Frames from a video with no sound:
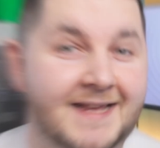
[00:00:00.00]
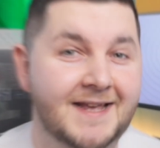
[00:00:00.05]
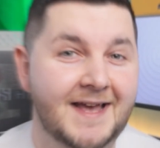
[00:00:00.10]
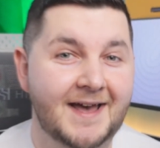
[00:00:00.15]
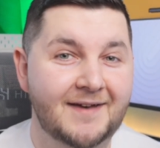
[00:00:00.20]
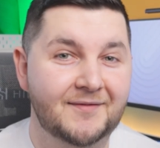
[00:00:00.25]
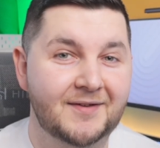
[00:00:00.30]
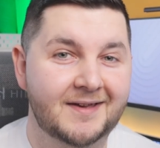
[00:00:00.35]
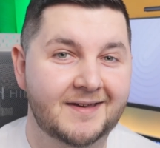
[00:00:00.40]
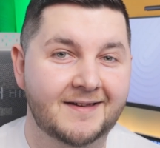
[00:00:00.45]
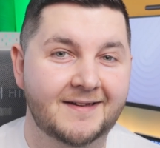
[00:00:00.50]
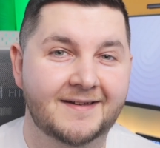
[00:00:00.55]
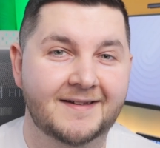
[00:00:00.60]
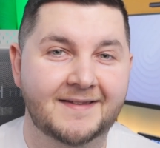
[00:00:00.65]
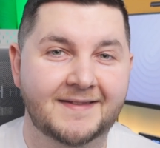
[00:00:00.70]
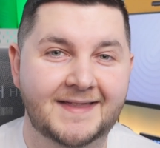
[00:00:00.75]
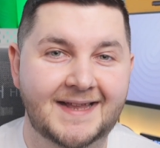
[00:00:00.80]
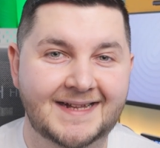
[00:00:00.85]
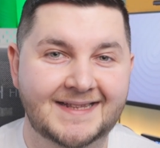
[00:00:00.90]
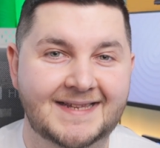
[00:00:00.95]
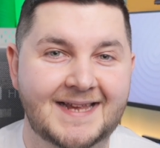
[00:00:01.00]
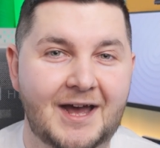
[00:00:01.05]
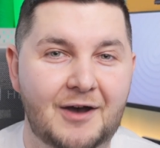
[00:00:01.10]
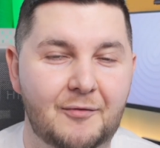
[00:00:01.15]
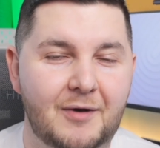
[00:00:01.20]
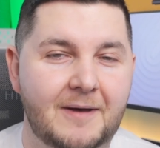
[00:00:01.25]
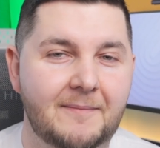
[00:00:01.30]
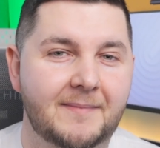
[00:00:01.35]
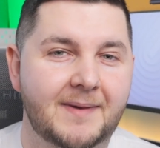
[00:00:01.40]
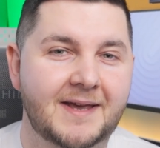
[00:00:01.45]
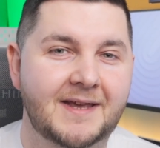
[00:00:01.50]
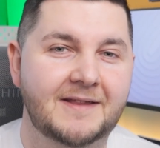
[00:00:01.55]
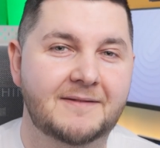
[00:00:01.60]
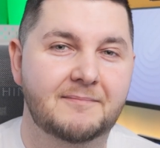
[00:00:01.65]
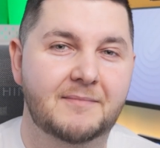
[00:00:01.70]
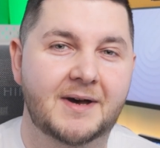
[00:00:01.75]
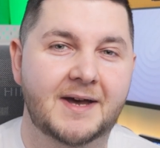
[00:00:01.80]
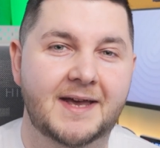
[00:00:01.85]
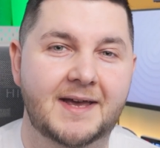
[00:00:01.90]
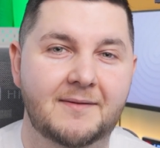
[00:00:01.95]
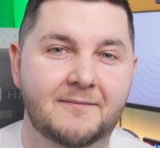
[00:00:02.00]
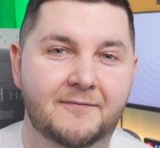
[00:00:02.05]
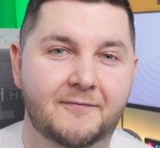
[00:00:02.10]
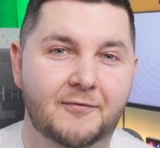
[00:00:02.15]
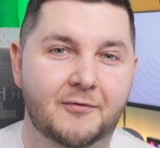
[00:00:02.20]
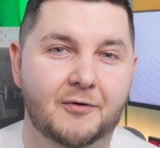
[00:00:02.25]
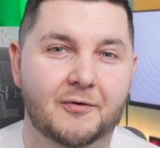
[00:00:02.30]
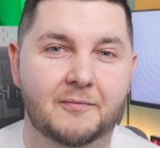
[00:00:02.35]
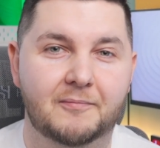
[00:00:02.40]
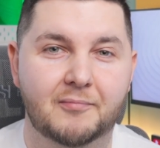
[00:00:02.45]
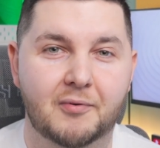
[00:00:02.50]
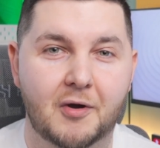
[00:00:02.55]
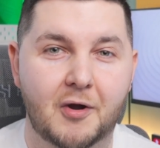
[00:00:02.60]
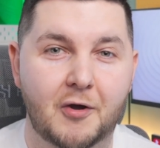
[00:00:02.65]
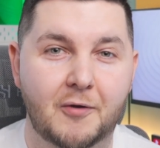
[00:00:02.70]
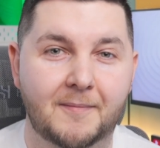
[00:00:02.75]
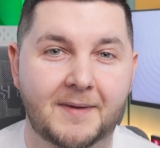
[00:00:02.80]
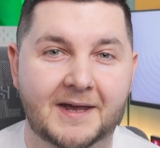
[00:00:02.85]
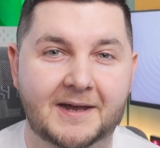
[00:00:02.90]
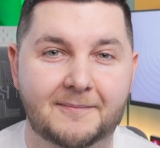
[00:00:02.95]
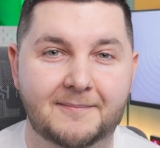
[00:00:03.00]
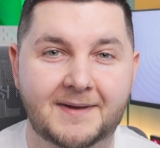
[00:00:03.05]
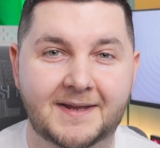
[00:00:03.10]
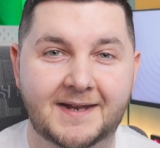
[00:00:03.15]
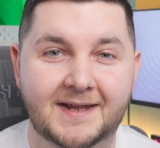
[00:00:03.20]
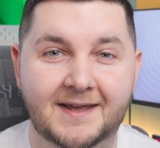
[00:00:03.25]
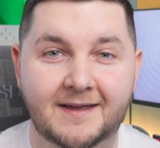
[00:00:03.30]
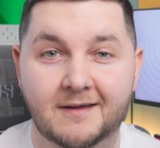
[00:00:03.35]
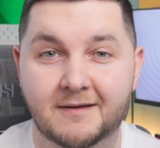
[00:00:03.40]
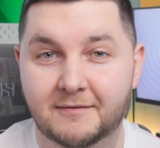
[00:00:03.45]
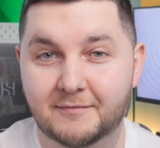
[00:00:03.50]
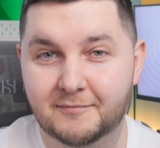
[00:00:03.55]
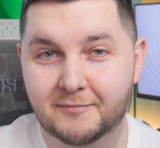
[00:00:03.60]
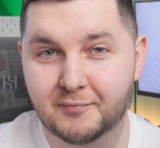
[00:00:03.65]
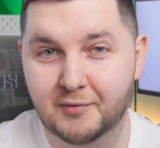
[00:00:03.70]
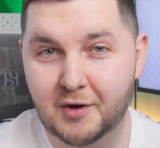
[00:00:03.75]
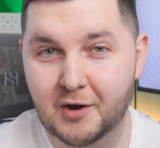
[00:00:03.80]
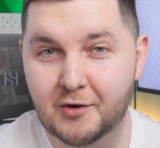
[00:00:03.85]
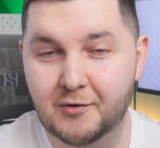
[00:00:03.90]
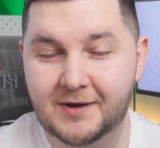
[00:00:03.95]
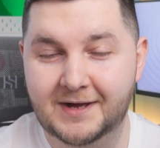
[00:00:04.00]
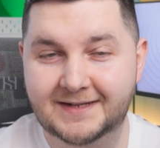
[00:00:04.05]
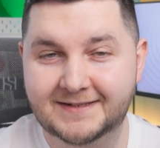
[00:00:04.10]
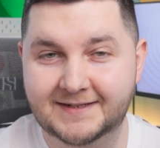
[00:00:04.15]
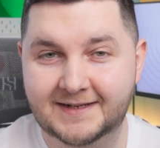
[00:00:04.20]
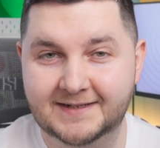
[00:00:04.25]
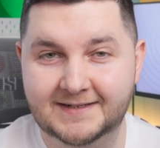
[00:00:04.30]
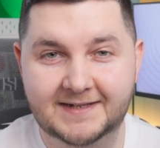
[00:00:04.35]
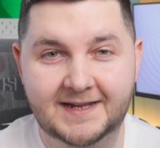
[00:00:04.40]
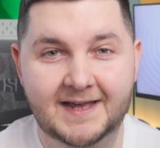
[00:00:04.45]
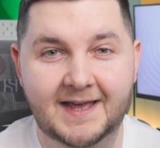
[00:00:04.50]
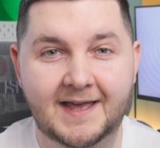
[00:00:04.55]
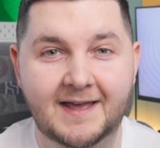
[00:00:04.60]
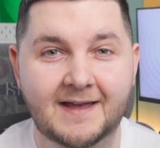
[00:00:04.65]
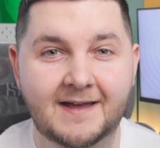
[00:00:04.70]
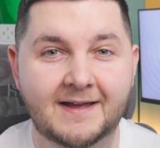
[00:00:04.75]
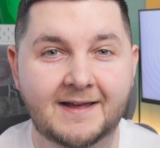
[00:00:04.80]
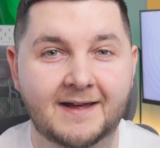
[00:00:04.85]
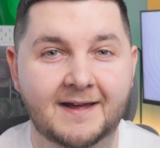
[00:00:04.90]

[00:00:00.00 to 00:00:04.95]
there you have it. That's how I made my M4 Pro Mac Mini Pro, as I say.